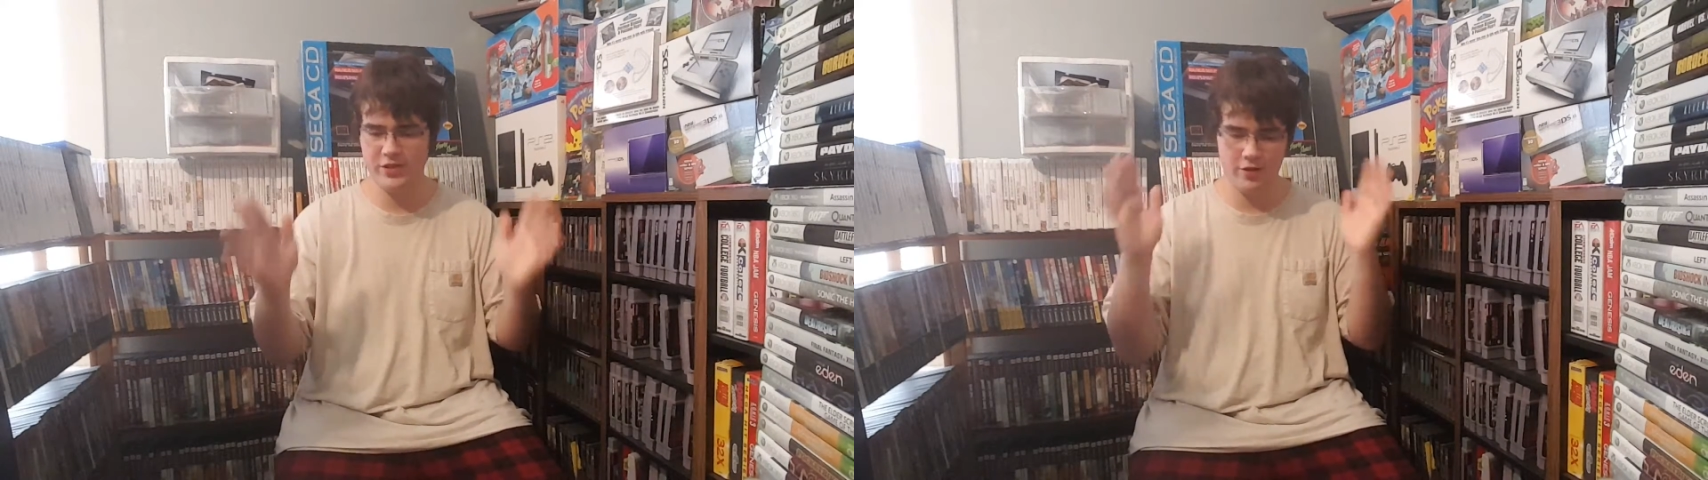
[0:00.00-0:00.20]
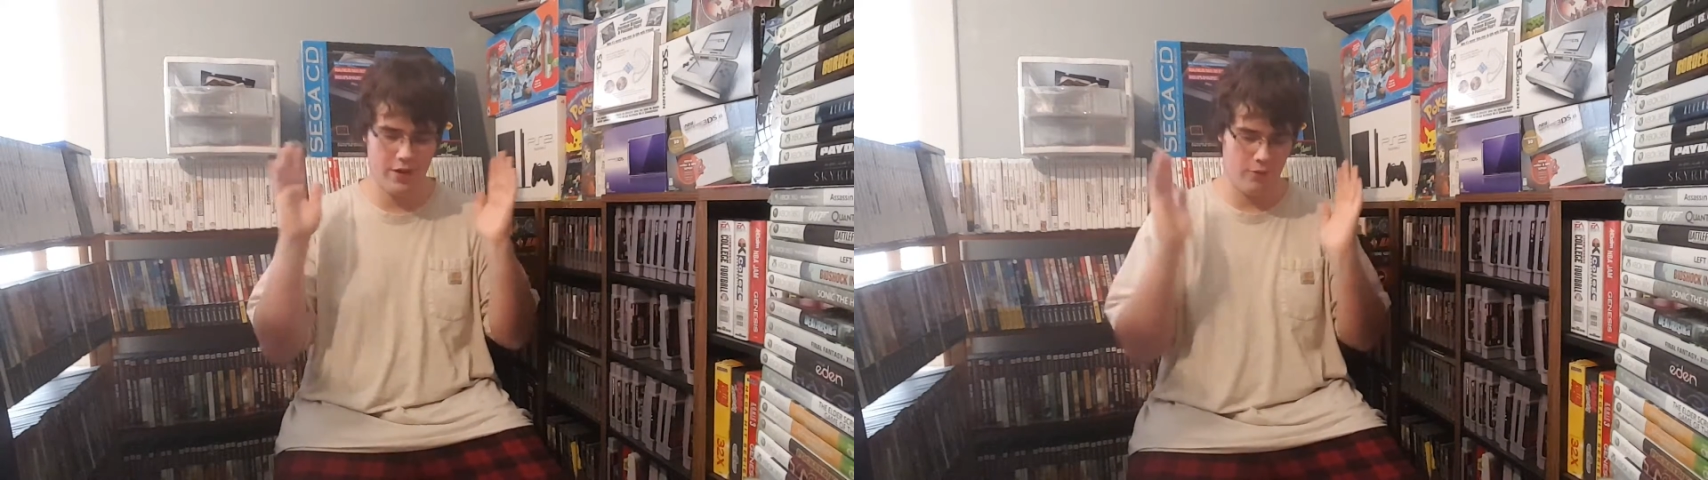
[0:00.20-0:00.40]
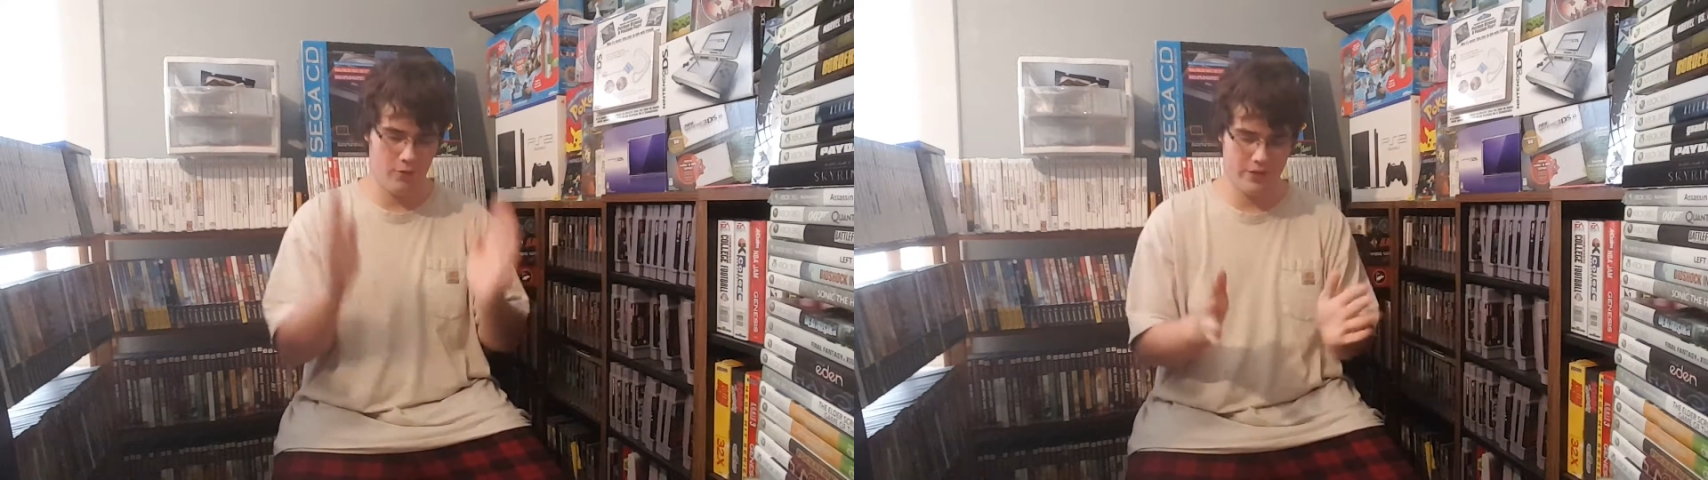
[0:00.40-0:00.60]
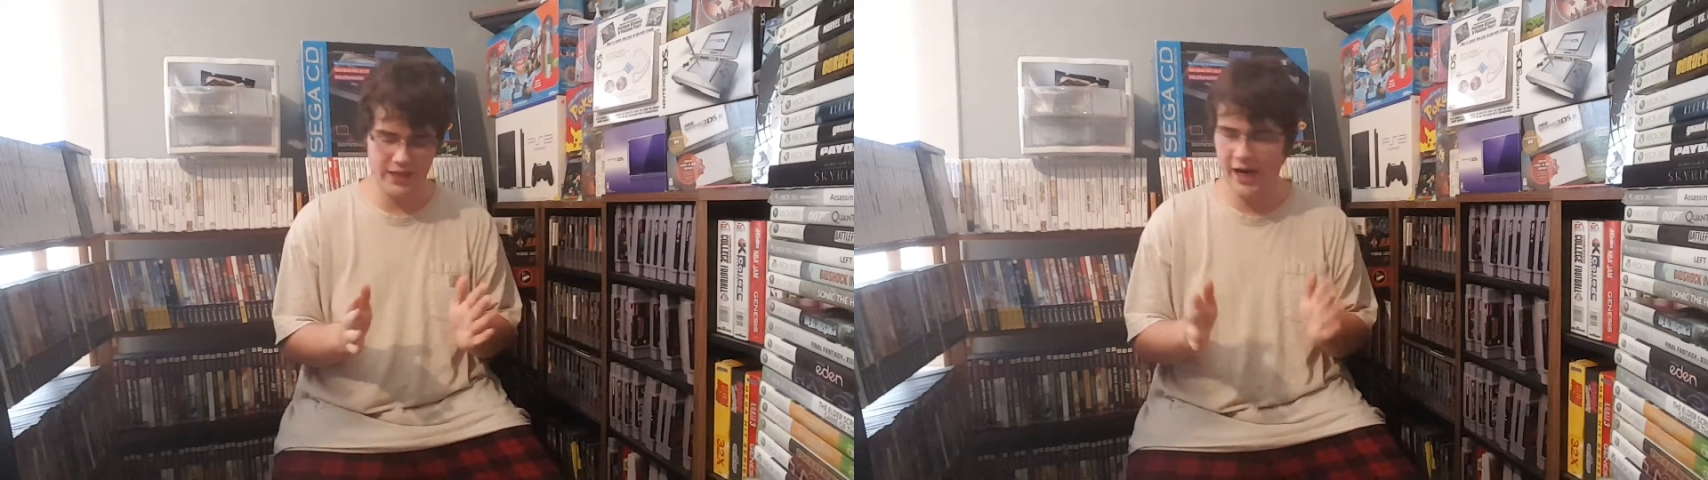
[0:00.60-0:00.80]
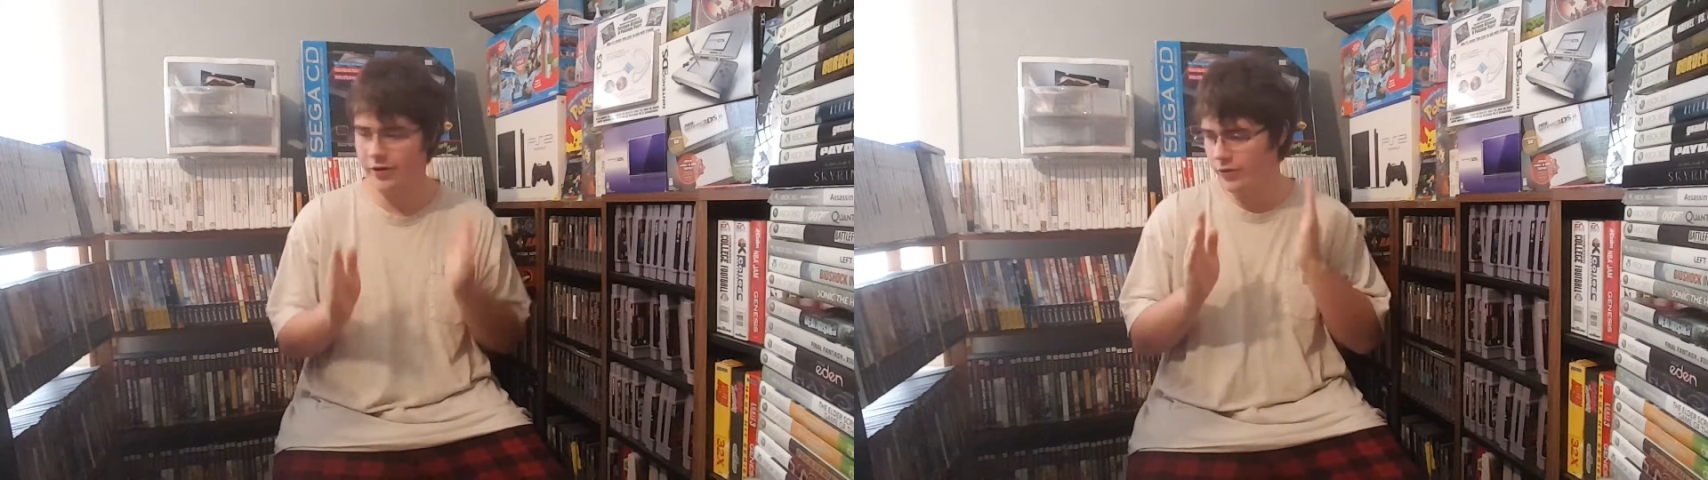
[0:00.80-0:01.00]
there that were
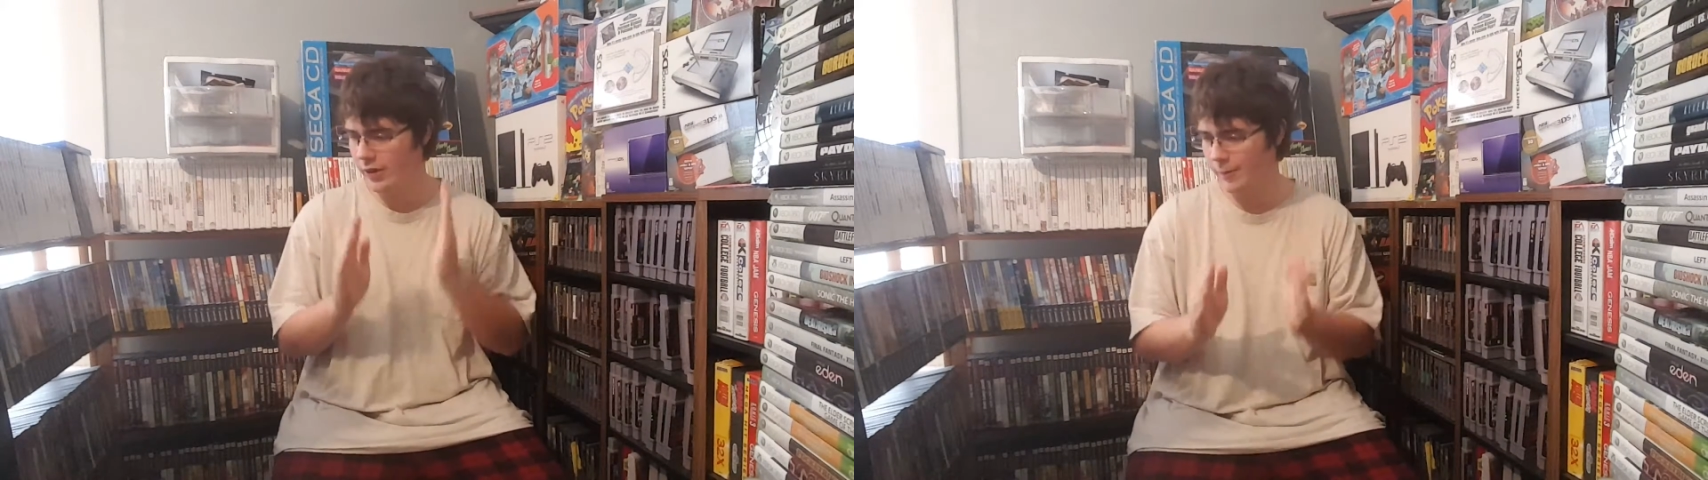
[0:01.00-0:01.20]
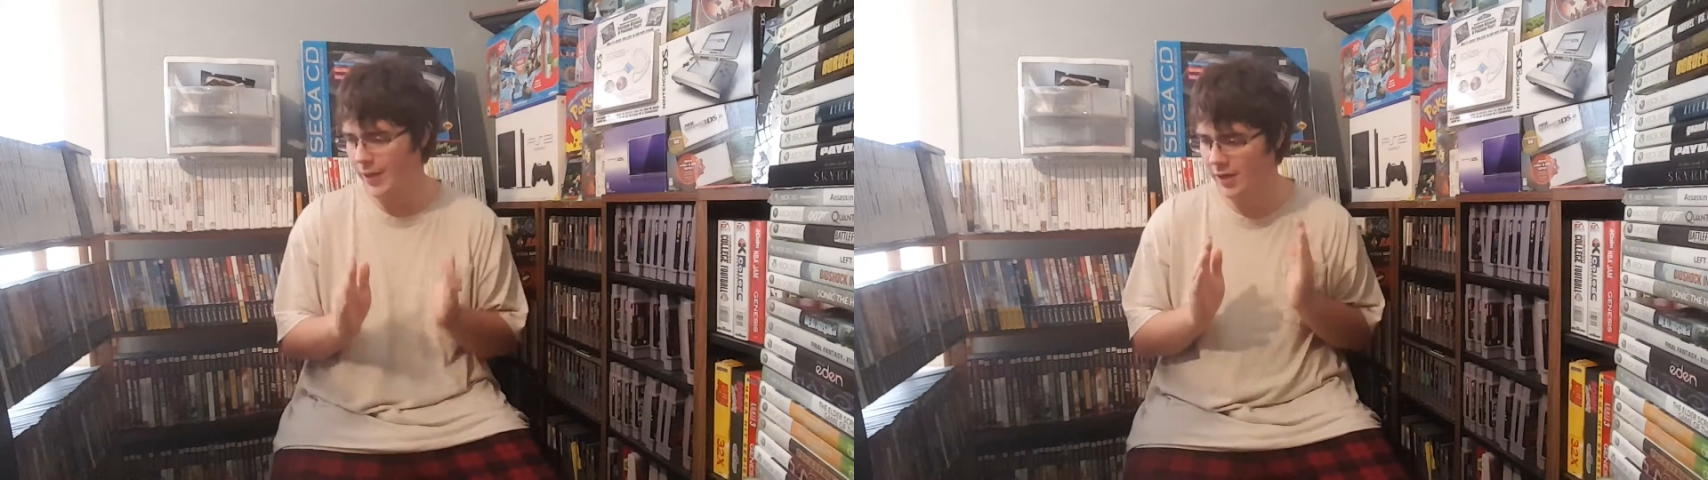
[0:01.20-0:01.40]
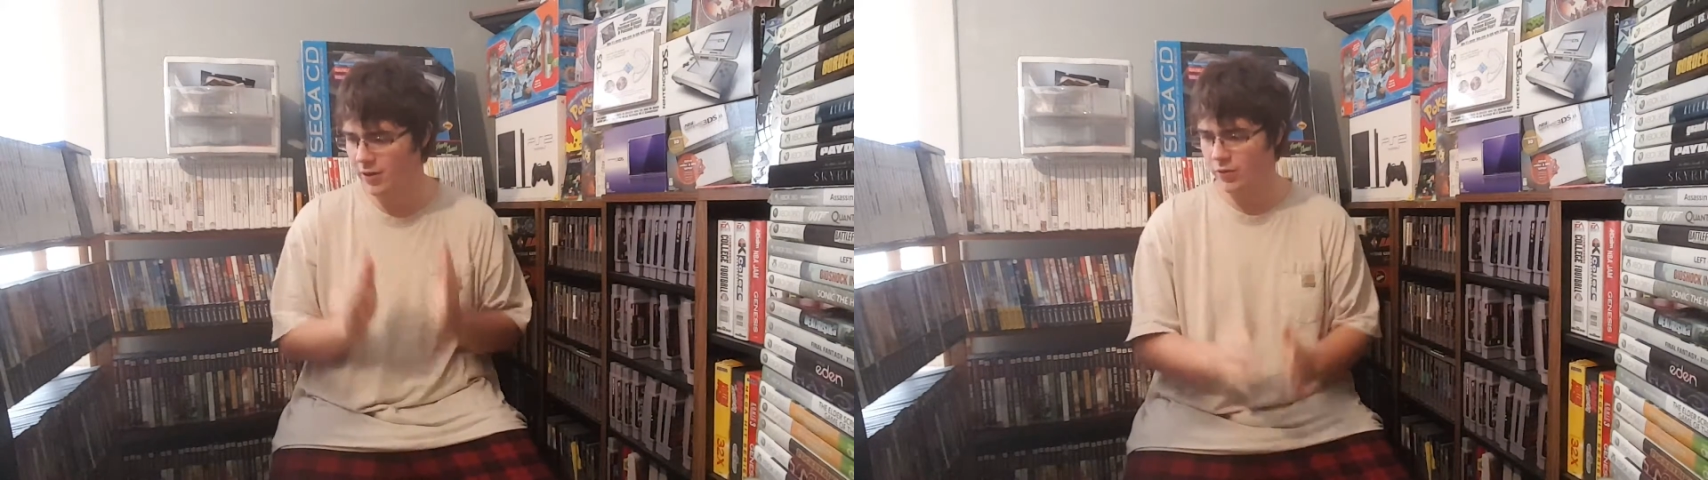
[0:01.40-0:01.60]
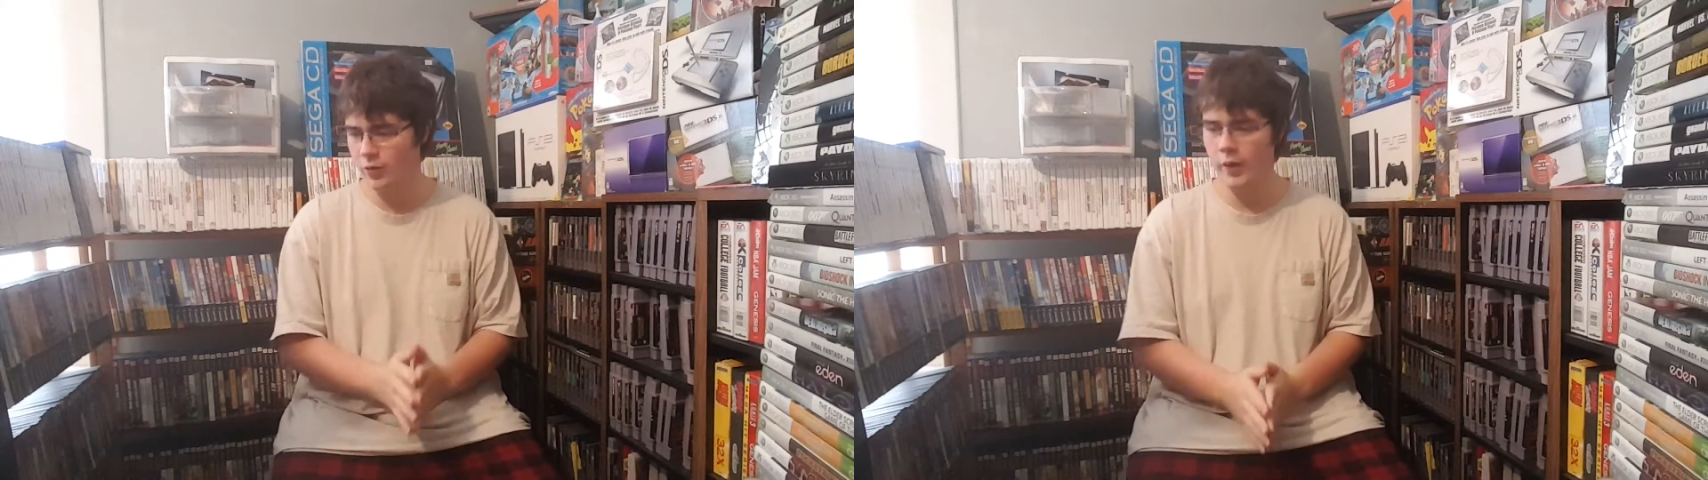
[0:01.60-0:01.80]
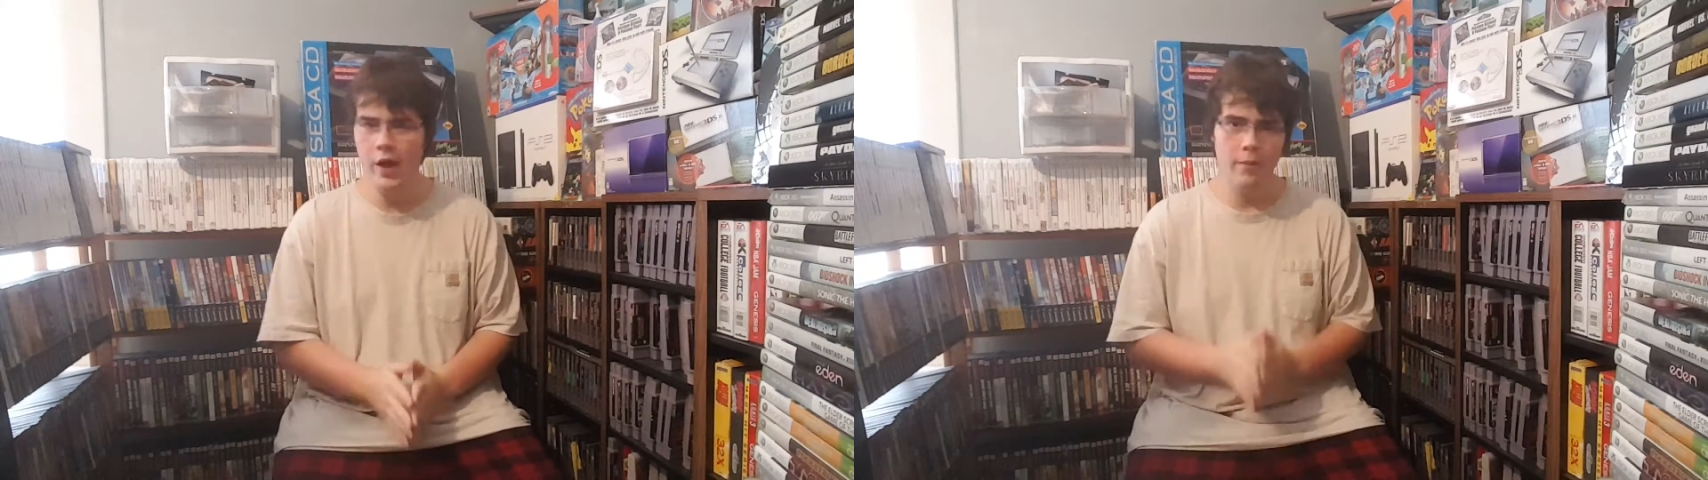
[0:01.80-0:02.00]
entirely picked through.